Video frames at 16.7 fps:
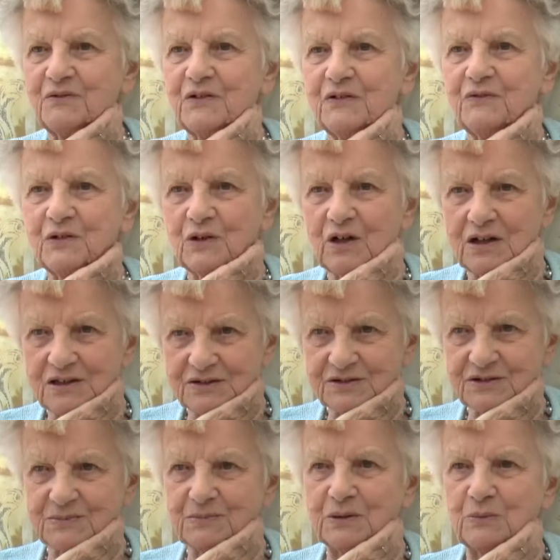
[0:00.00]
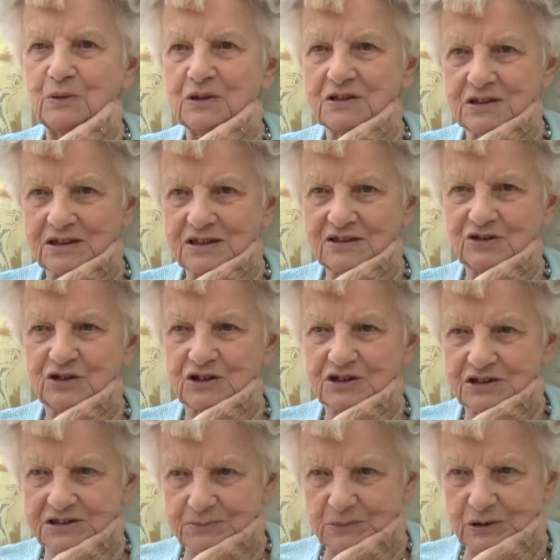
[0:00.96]
if you ask me what I
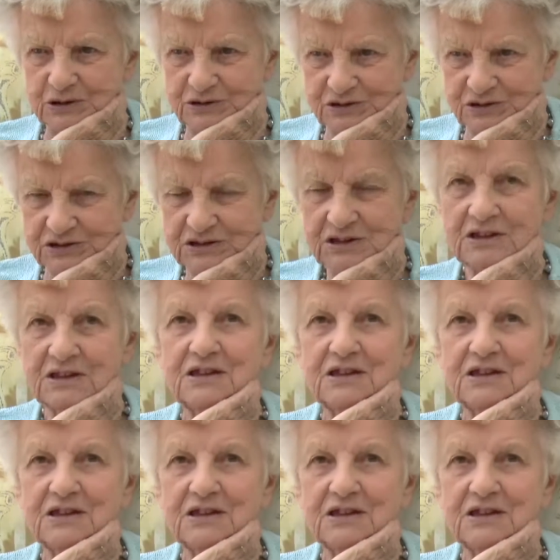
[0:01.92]
enjoyed most,